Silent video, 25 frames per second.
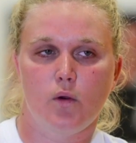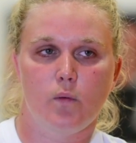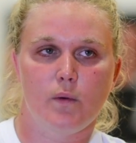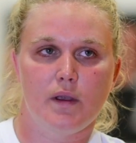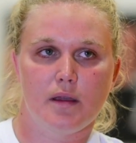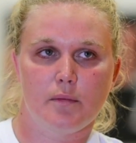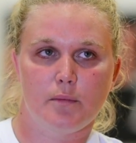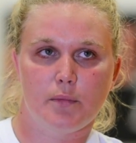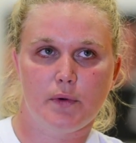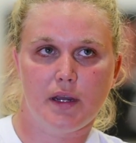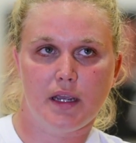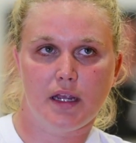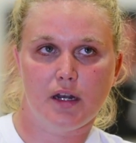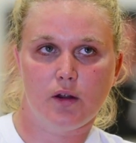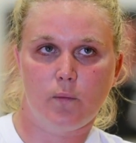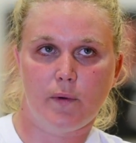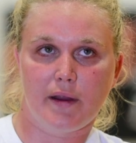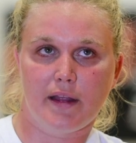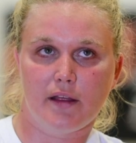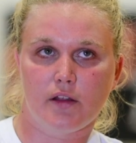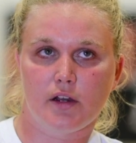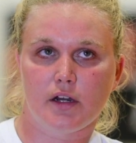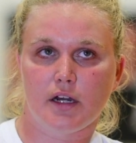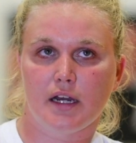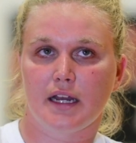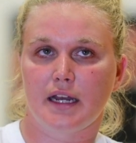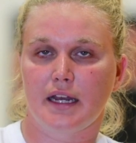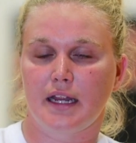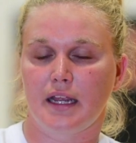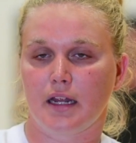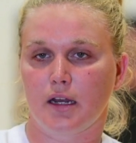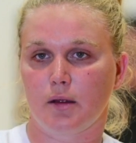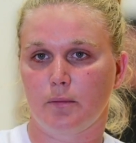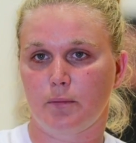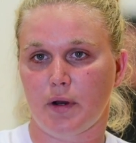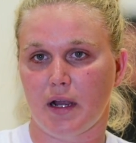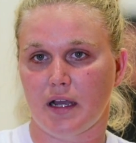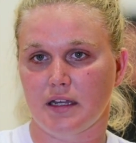We have Brianna Wheeler and
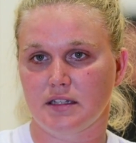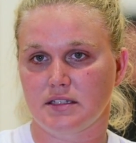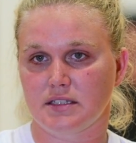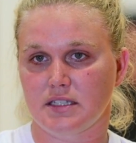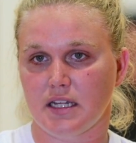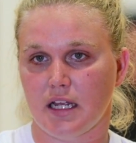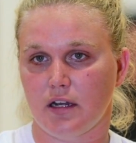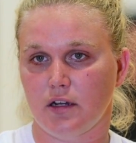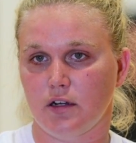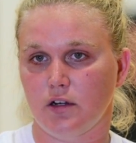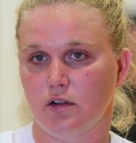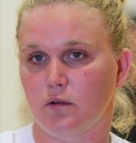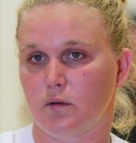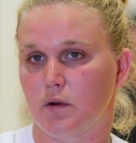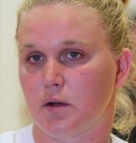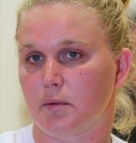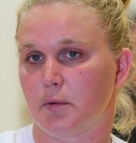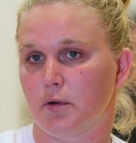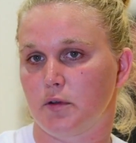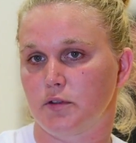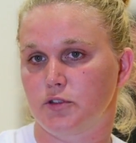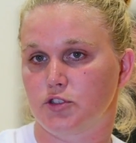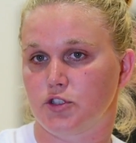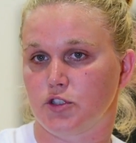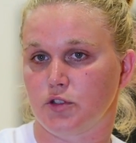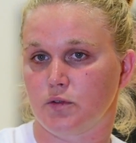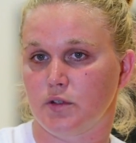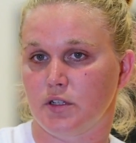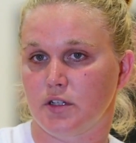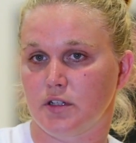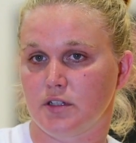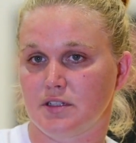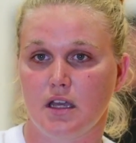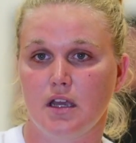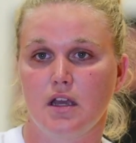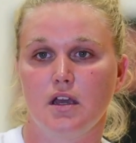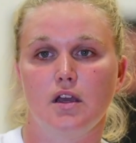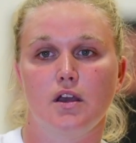Hannah Bronstetter, who are both
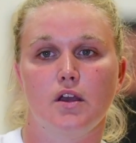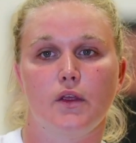juniors,